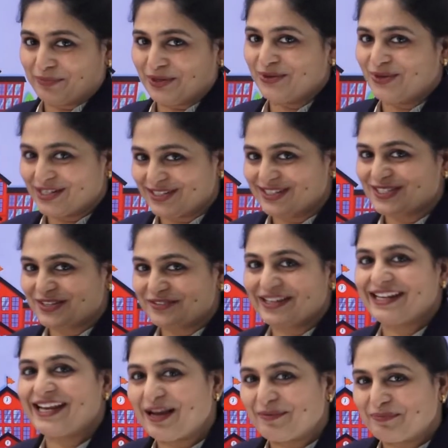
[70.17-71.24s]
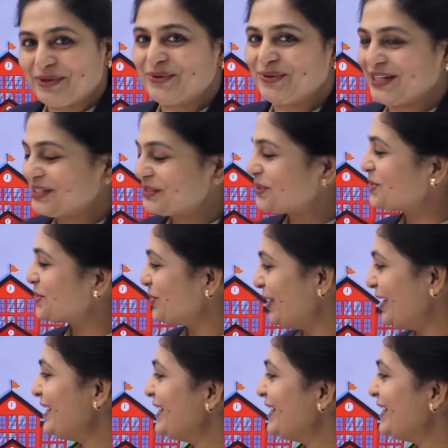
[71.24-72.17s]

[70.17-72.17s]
You are also very happy going to school.